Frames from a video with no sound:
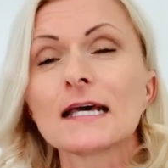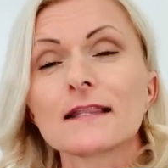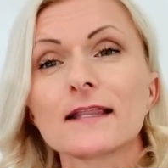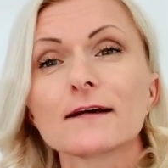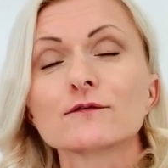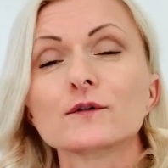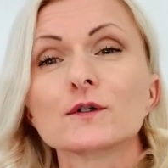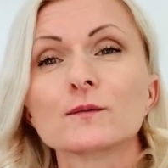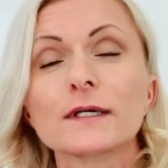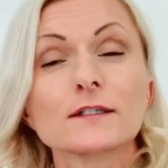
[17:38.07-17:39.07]
Therefore,
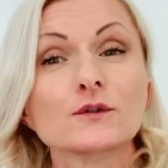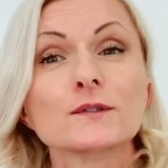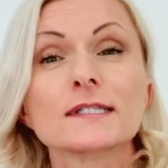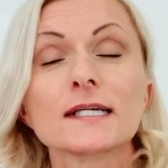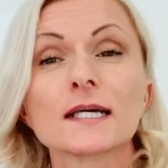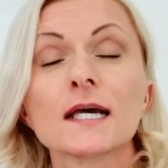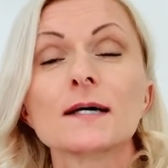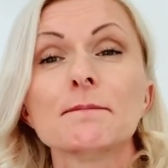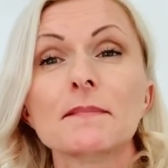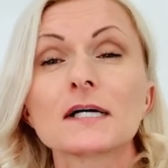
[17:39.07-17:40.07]
we are using
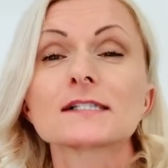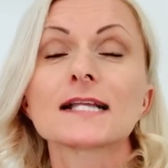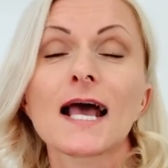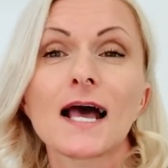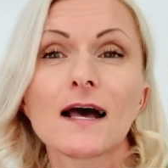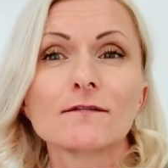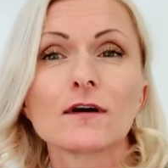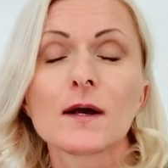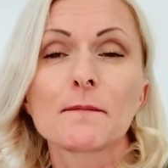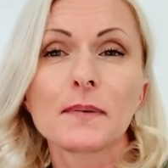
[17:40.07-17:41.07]
must have
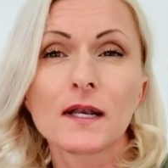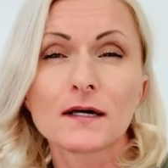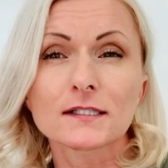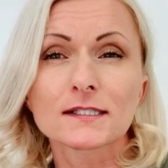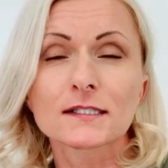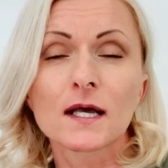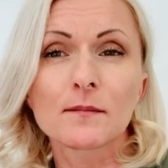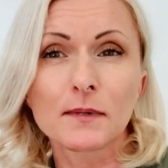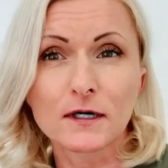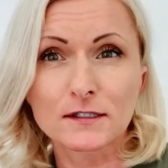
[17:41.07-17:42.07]
plus
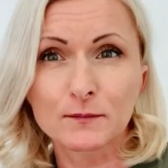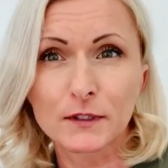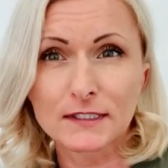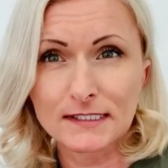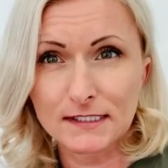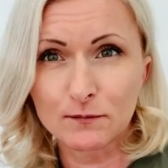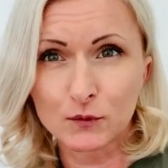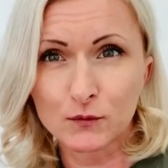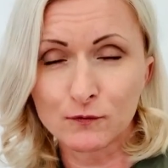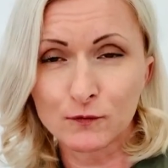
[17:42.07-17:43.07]
past
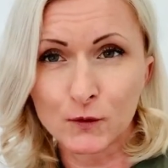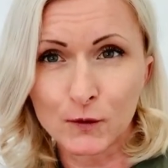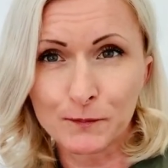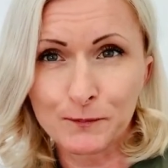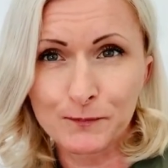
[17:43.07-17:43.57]
participle form.